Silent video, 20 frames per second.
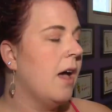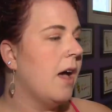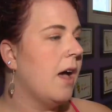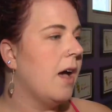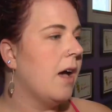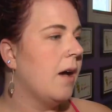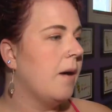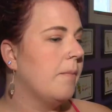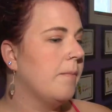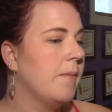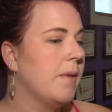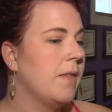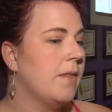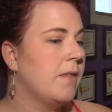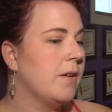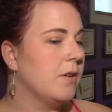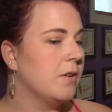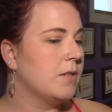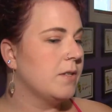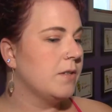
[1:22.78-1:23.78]
Um,
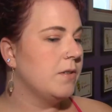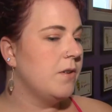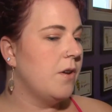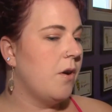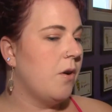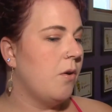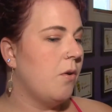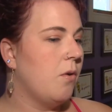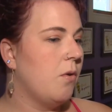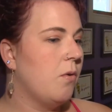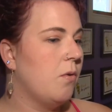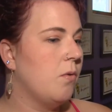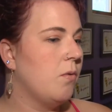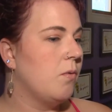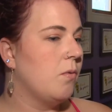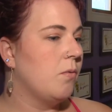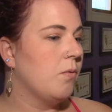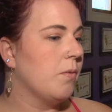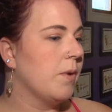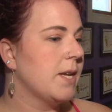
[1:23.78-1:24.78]
there's
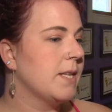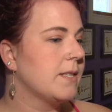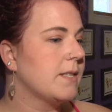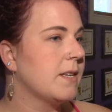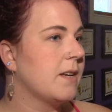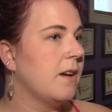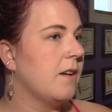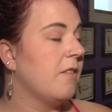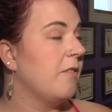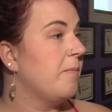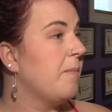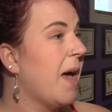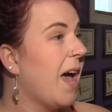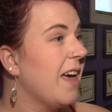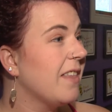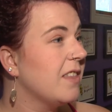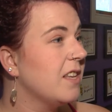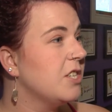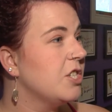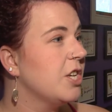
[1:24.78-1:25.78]
no risk of
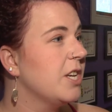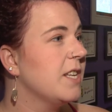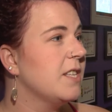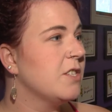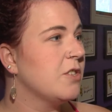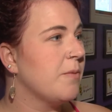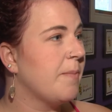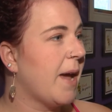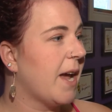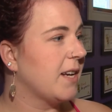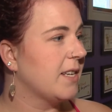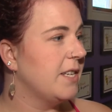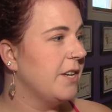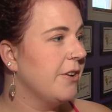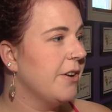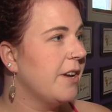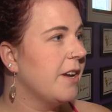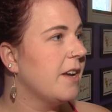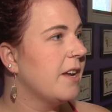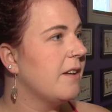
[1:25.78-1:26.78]
pathogens or
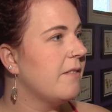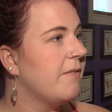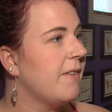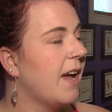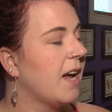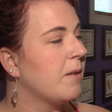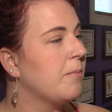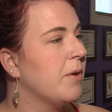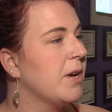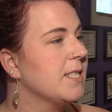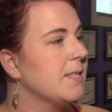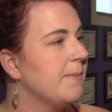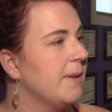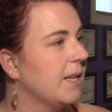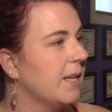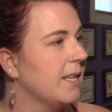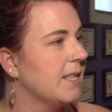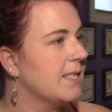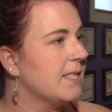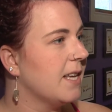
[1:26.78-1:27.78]
bacteria. In fact, breast
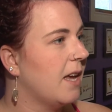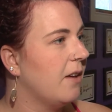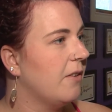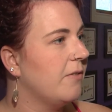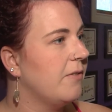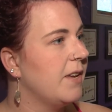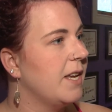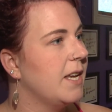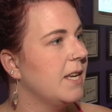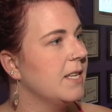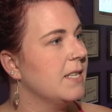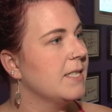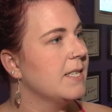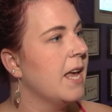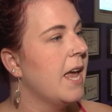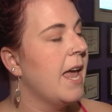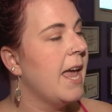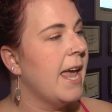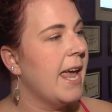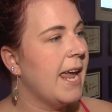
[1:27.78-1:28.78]
milk itself is
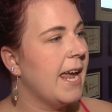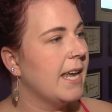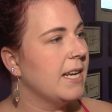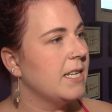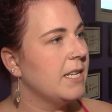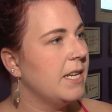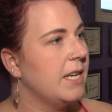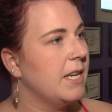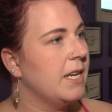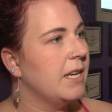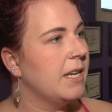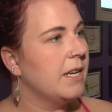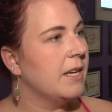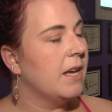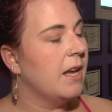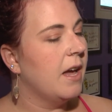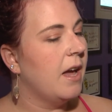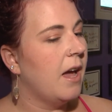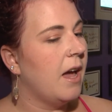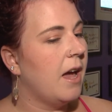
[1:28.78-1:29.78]
anti
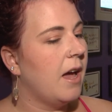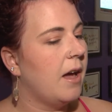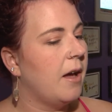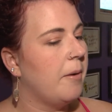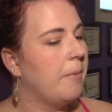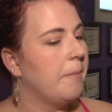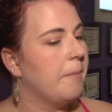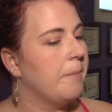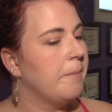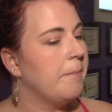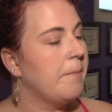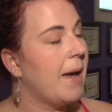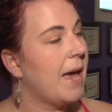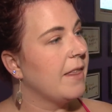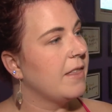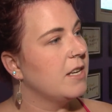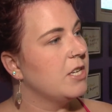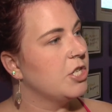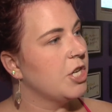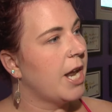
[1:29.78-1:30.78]
um,
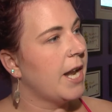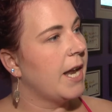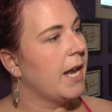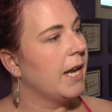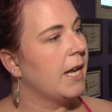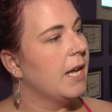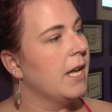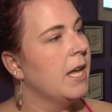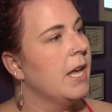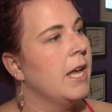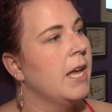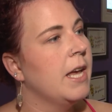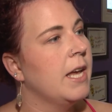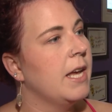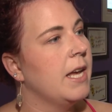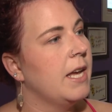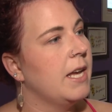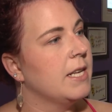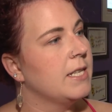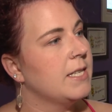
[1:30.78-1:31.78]
pathogenic.
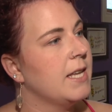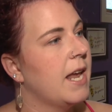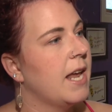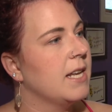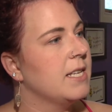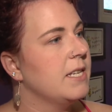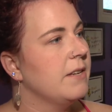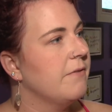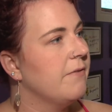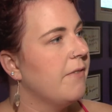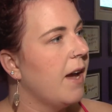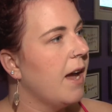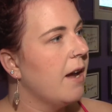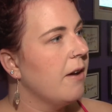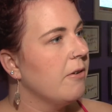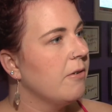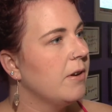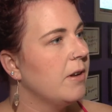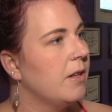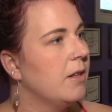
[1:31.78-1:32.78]
It's
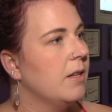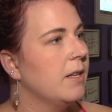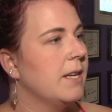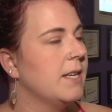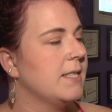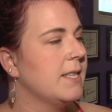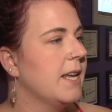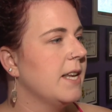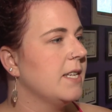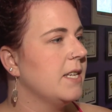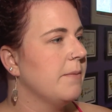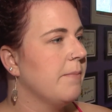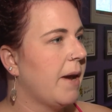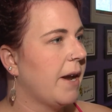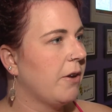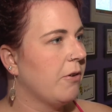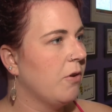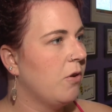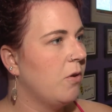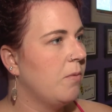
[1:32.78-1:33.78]
antiviral, it's
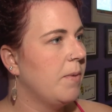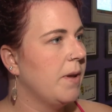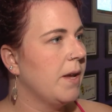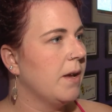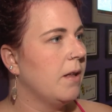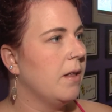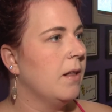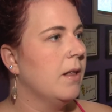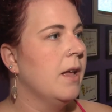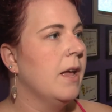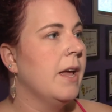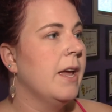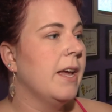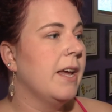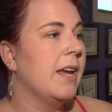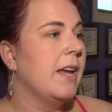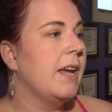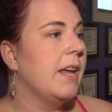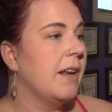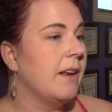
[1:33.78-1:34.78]
antimicrobial,
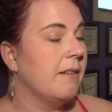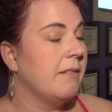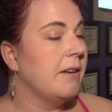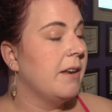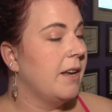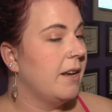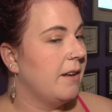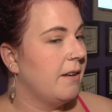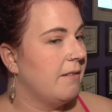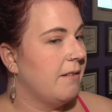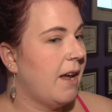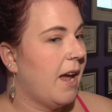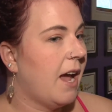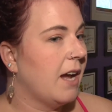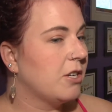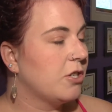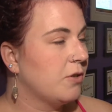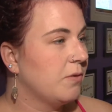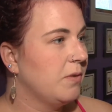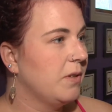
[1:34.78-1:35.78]
it it
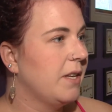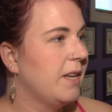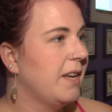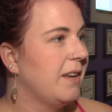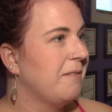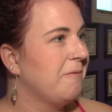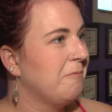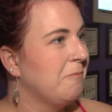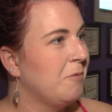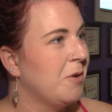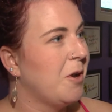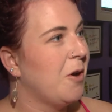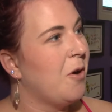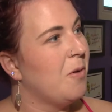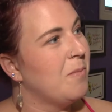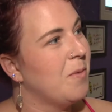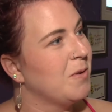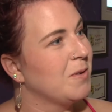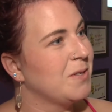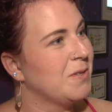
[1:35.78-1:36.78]
actually would
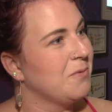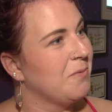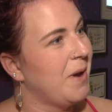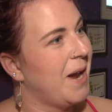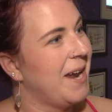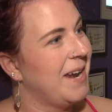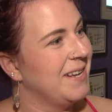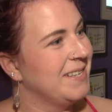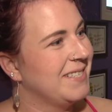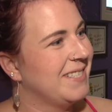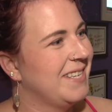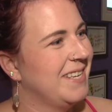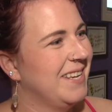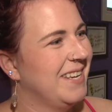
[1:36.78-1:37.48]
almost raise